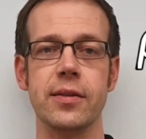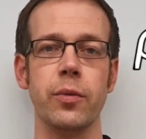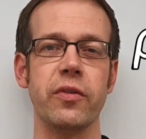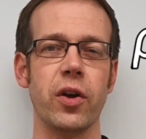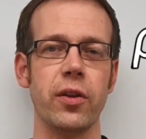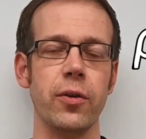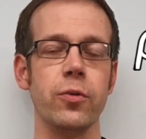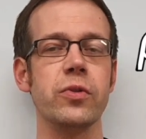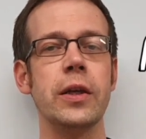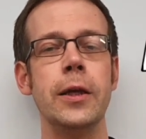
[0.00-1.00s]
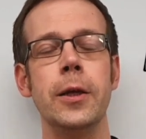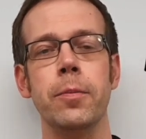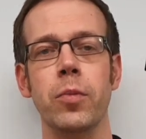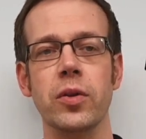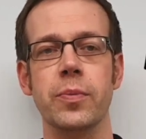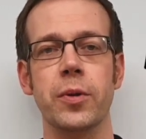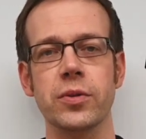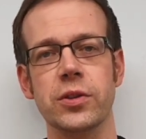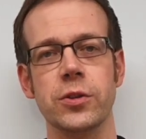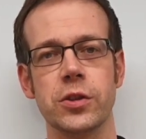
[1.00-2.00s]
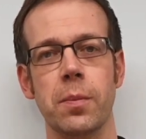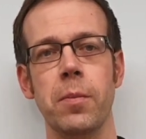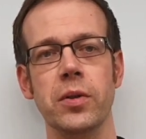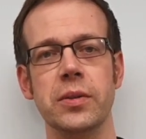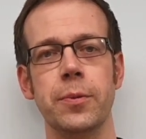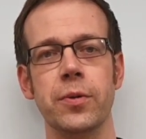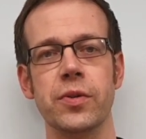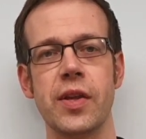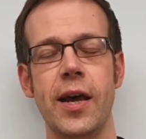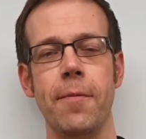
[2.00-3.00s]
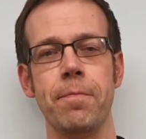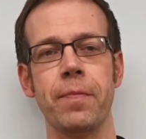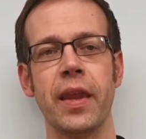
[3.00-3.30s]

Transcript: So we've got those multiples and sub-multiples there.